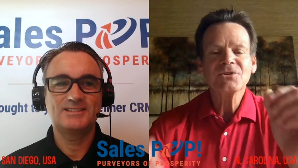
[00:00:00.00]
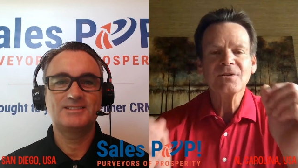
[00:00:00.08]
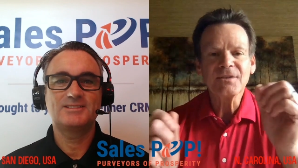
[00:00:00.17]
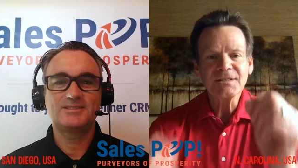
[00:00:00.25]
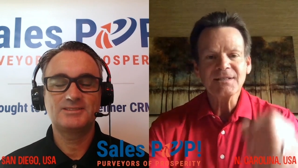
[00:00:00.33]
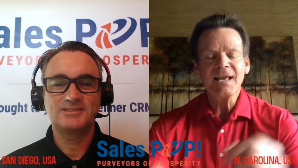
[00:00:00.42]

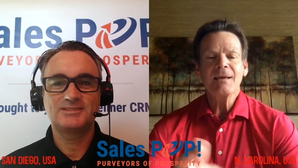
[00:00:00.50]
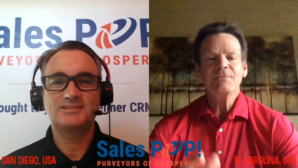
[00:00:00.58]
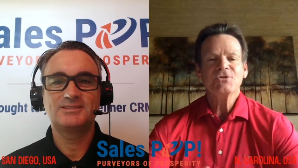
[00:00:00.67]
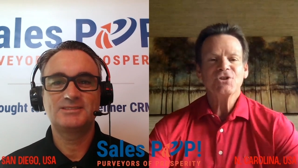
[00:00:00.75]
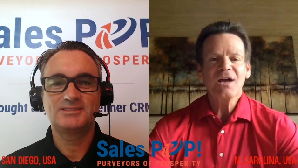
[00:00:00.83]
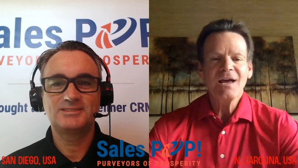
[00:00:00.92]
Speaker 1: are the
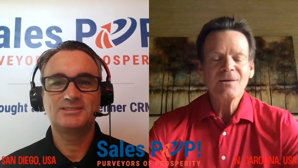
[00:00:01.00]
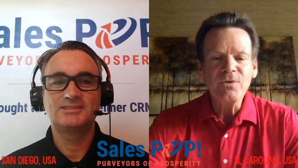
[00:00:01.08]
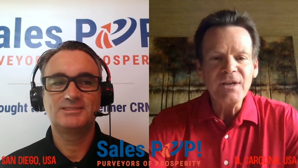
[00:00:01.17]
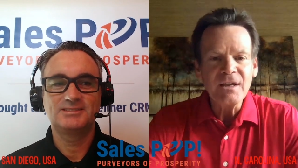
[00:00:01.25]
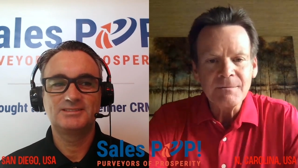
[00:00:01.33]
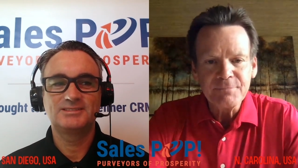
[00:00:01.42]
same,
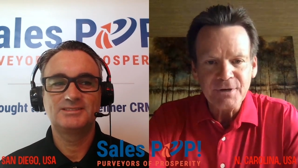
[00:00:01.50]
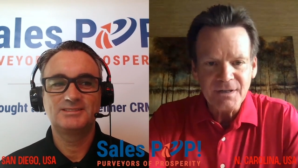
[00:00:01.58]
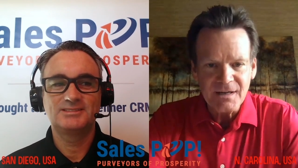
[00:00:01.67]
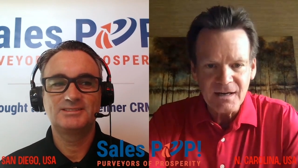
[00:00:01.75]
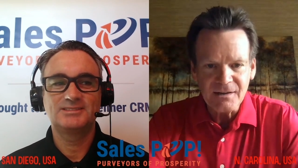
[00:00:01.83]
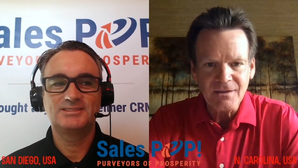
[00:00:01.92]
John, we can
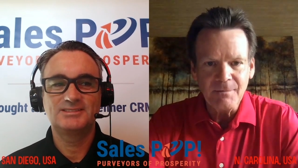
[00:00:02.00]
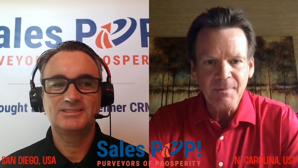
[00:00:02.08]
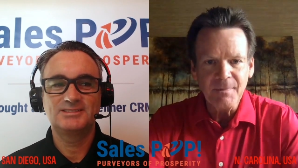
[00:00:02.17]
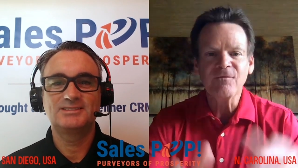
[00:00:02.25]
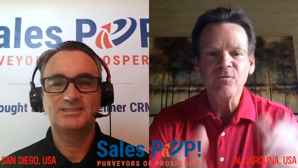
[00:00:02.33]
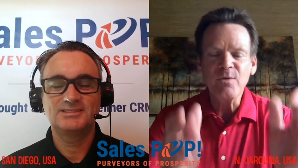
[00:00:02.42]
predict
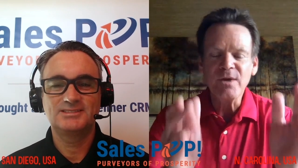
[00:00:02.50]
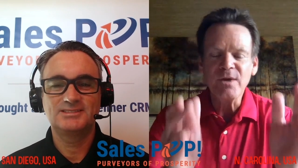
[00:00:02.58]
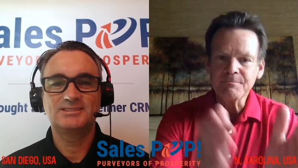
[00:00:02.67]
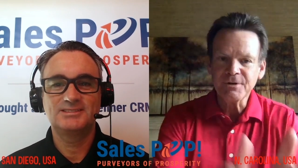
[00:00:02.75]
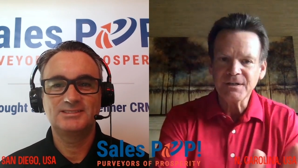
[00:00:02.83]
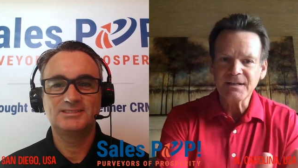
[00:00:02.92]
them, and if we
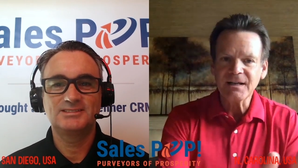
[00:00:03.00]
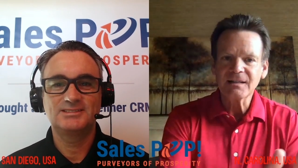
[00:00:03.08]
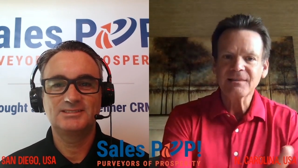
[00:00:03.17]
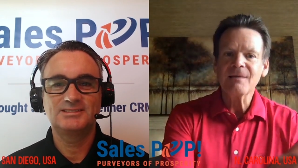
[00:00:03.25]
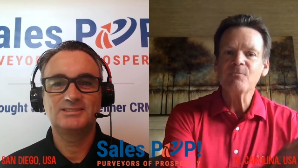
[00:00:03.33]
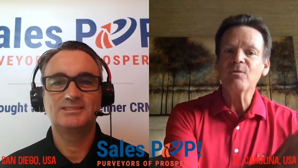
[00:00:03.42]
can
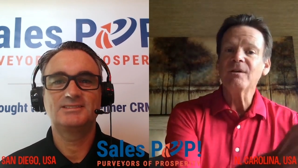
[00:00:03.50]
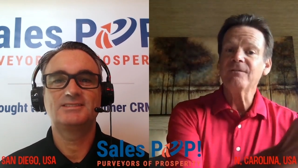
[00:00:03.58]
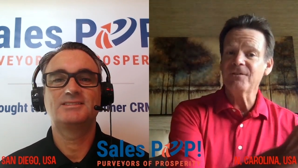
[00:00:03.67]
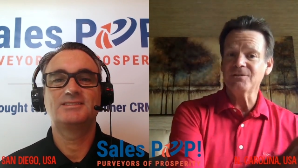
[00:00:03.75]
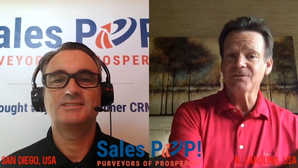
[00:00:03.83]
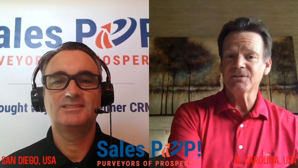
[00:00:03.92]
predict them,
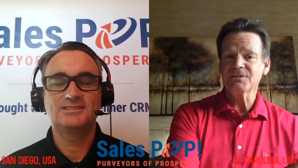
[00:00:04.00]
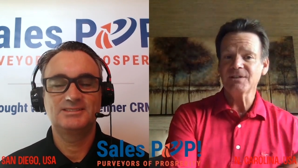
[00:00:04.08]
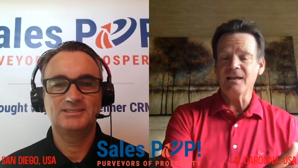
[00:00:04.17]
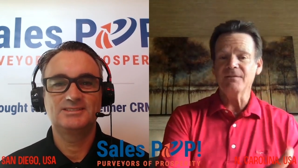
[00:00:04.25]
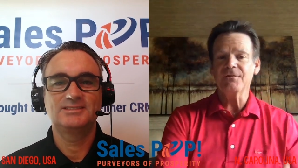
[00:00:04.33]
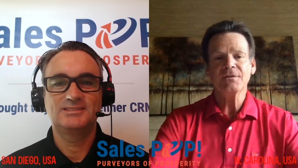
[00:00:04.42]
we feel
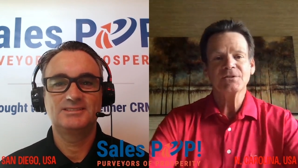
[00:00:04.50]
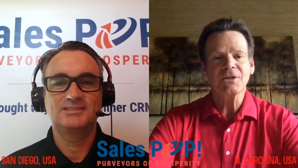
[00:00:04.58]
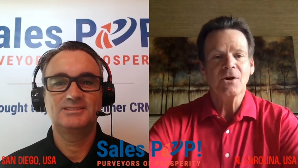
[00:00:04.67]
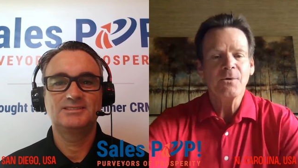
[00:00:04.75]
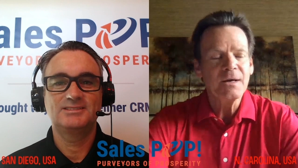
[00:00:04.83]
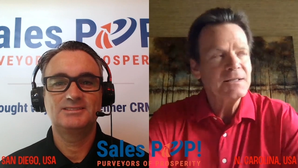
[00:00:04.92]
safe.
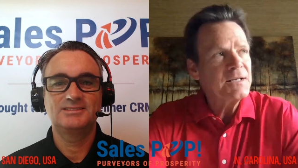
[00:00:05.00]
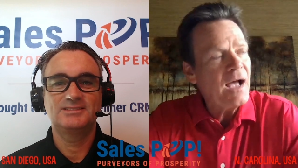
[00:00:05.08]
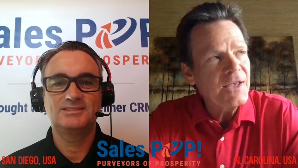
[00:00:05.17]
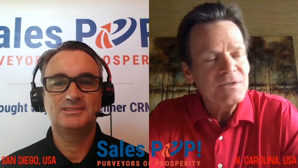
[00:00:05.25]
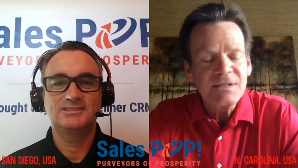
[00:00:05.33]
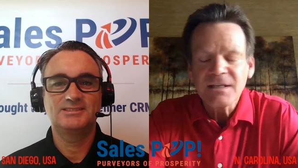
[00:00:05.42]
So uh,
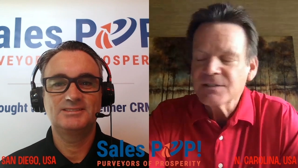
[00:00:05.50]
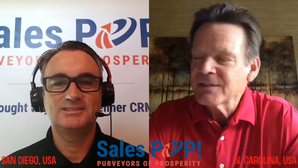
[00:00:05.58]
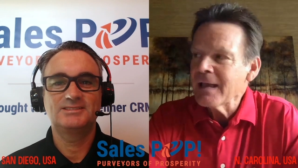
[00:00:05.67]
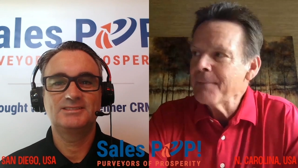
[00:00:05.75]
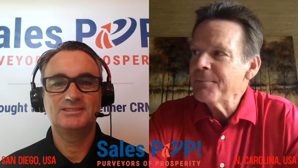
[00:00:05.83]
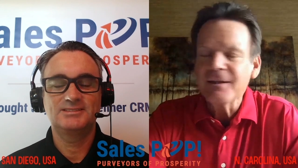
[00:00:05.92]
I use the
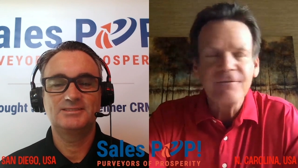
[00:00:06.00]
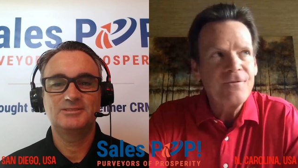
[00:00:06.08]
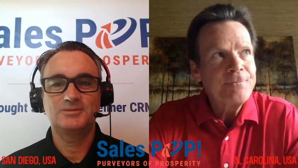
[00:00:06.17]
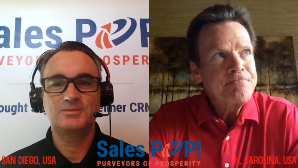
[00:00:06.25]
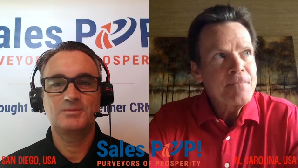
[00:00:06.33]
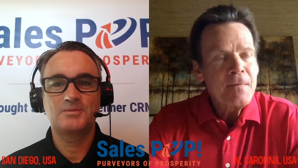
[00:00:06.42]
example
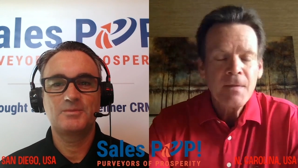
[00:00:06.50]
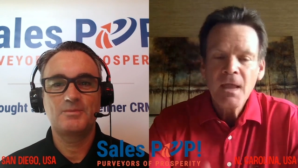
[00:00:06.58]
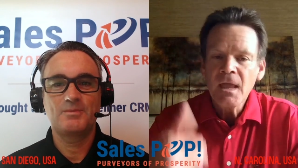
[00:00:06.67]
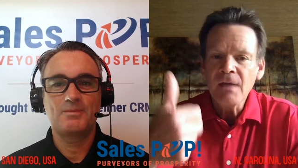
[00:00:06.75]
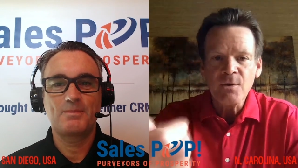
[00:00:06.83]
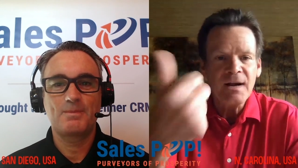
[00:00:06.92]
if
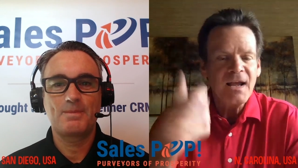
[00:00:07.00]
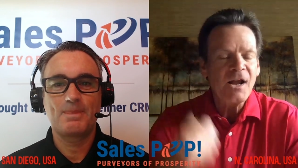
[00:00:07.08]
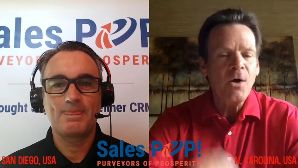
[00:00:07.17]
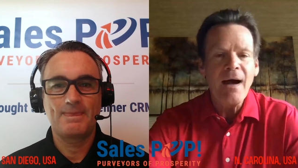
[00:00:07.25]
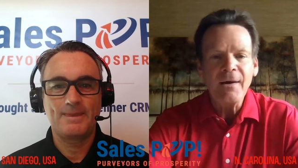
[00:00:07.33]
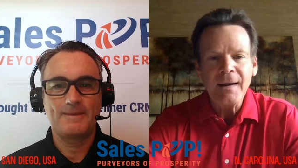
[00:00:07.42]
if you and
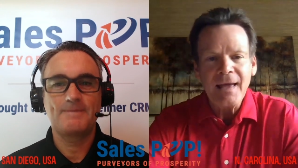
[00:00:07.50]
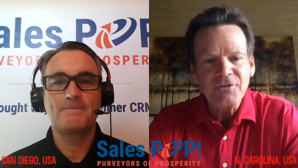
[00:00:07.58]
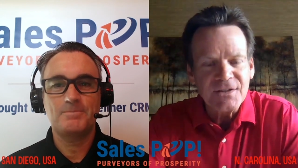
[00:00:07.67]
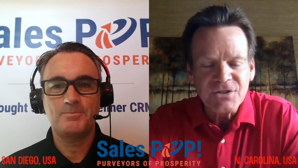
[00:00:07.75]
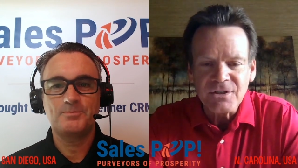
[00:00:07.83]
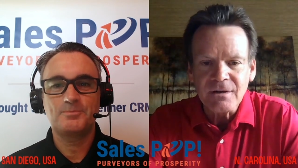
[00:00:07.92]
I go out
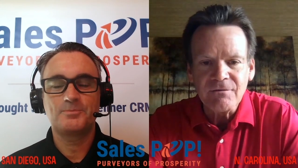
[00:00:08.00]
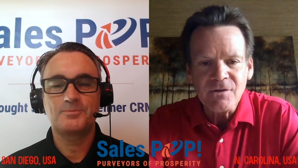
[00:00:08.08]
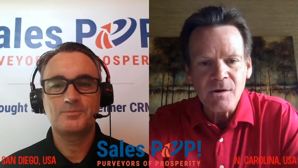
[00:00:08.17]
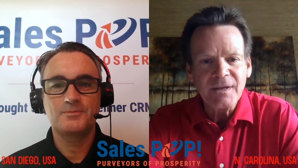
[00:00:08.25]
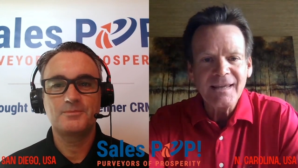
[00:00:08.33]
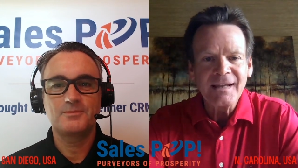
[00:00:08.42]
after this
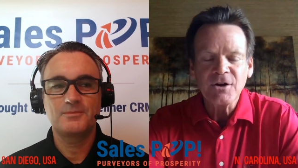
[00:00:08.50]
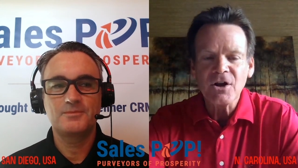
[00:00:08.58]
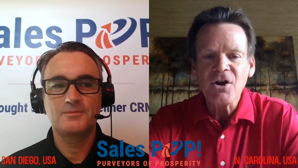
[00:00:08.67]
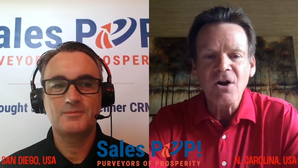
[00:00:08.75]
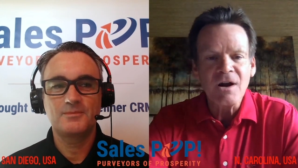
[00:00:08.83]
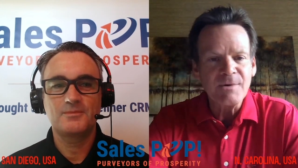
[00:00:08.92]
interview and we get
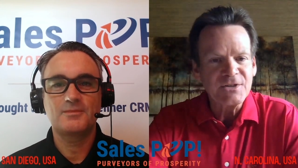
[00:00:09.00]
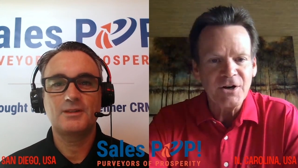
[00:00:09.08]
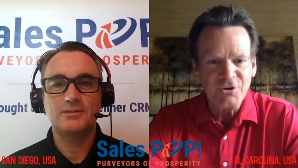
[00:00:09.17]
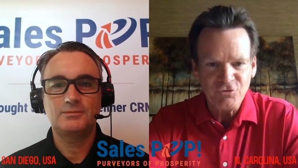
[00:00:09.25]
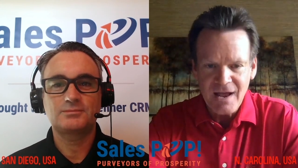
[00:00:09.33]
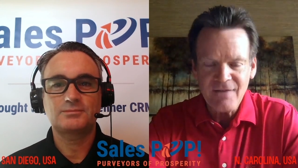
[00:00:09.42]
in our car, we
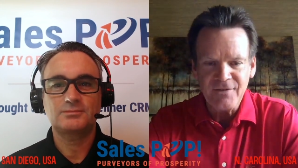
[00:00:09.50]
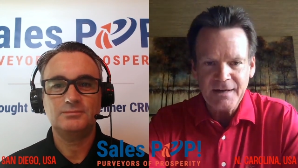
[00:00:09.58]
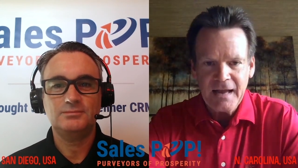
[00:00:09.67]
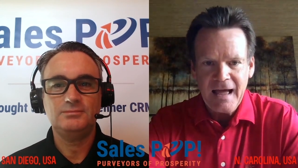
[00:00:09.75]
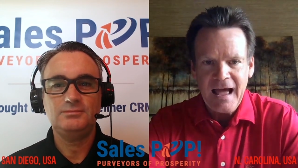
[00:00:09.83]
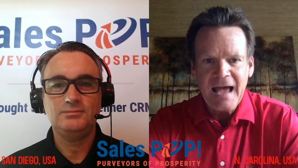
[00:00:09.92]
start
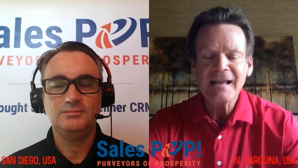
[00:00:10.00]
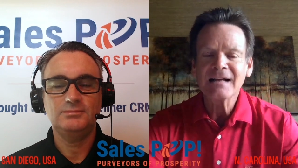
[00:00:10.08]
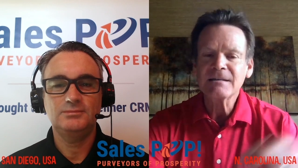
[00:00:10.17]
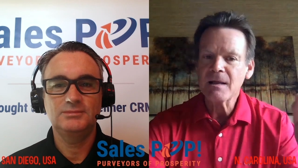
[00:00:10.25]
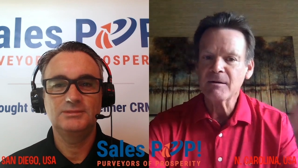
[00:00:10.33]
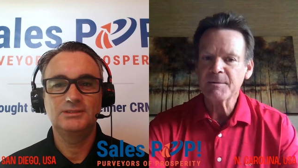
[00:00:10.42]
driving, I
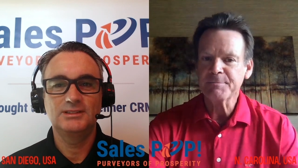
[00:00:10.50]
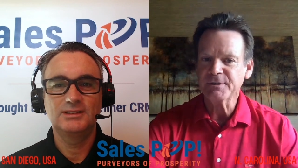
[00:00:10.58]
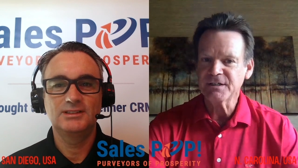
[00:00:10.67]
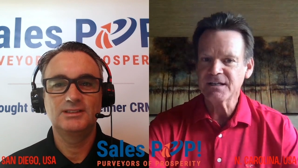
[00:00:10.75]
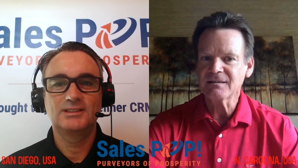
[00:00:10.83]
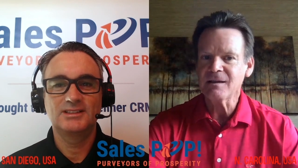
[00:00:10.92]
like to be able to
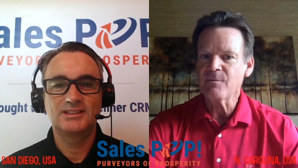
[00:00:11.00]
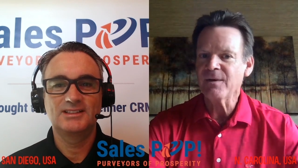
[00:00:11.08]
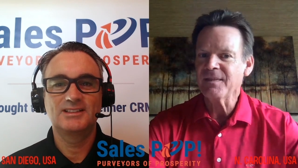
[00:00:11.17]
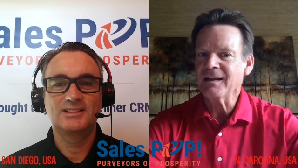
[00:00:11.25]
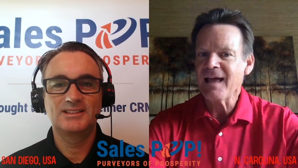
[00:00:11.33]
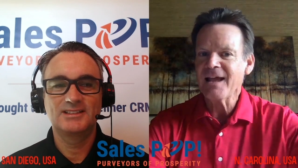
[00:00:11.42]
predict that
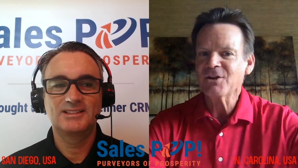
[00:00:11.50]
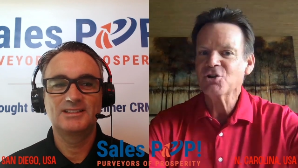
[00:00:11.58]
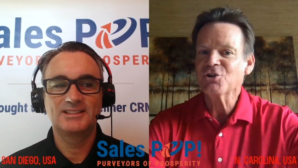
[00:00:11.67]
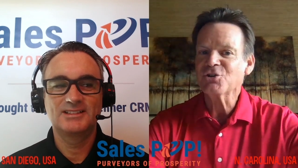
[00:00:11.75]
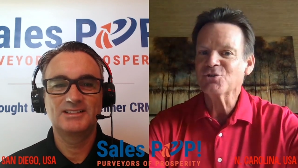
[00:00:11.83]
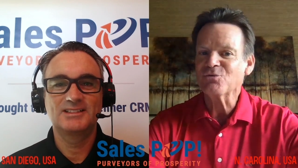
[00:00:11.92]
when the light
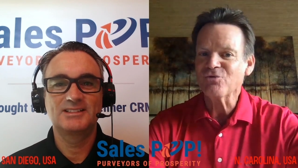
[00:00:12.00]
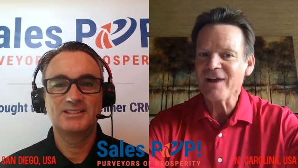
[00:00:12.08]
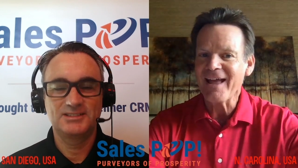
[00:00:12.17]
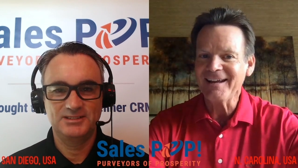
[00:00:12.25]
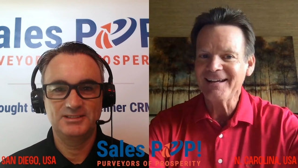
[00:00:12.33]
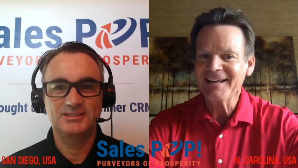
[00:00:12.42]
turns
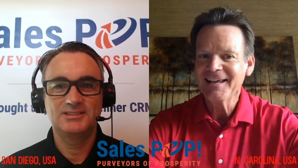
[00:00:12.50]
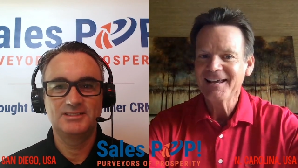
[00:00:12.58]
red,